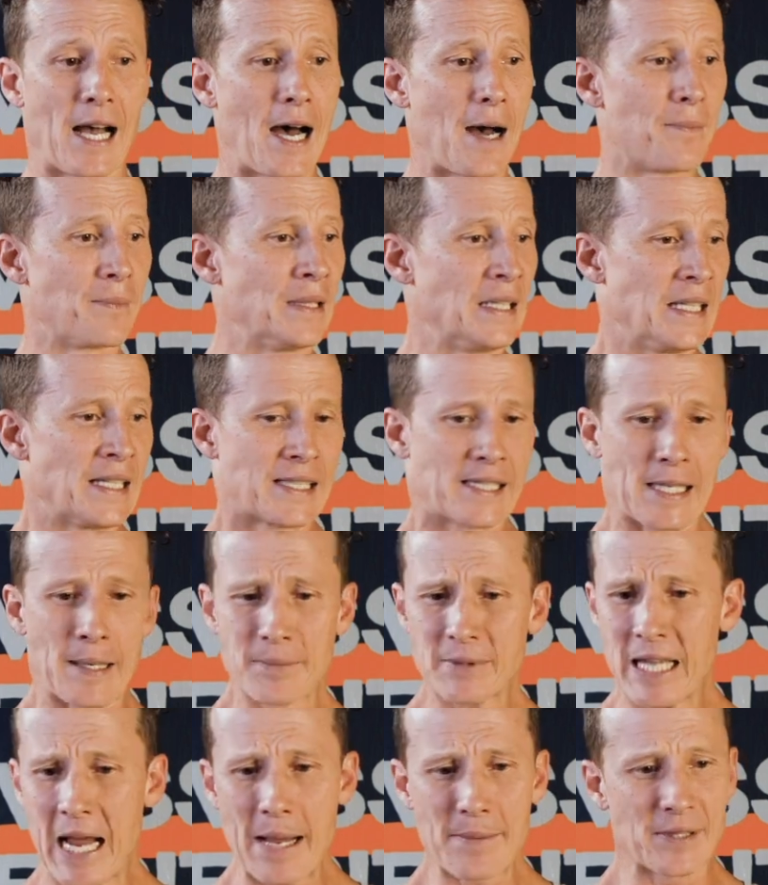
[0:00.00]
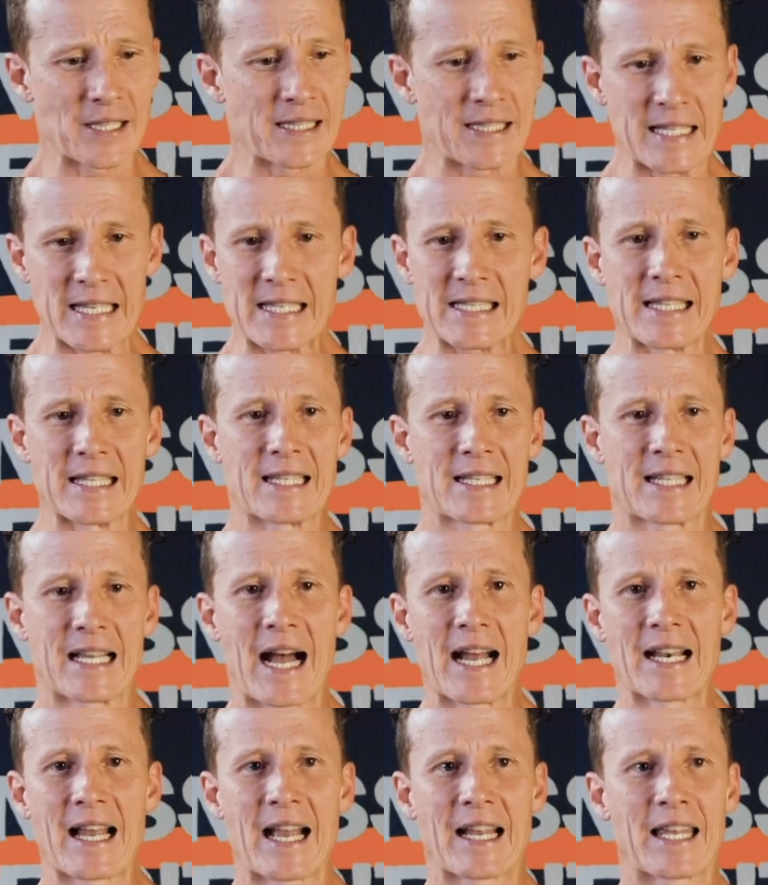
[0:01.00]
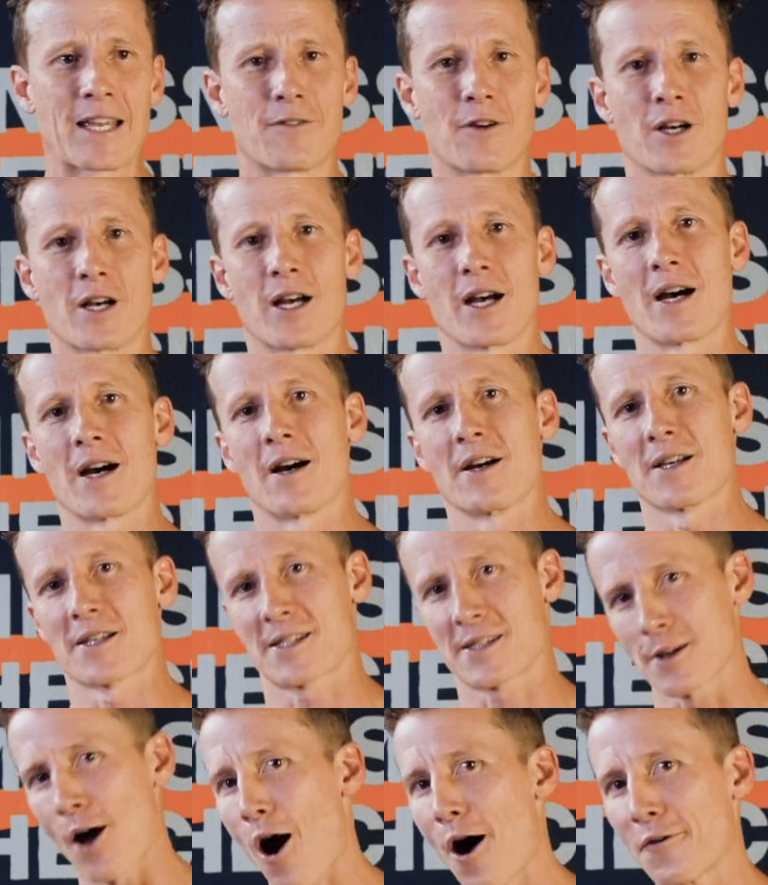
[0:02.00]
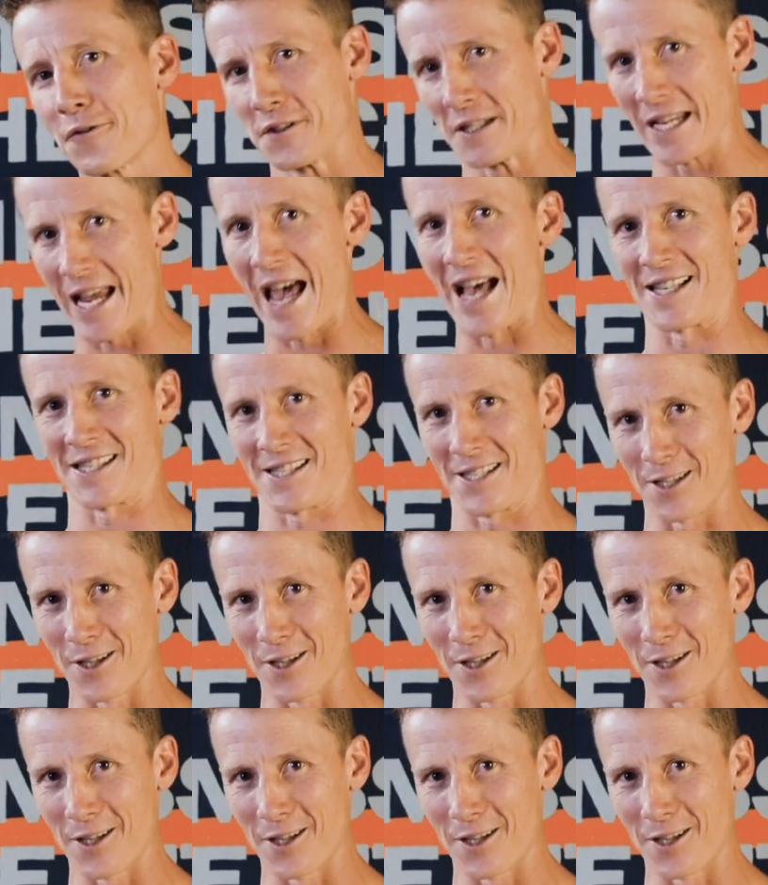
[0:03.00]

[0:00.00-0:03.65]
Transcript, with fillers: Um, sometimes it's easy to kind of give a, a, a soft yes.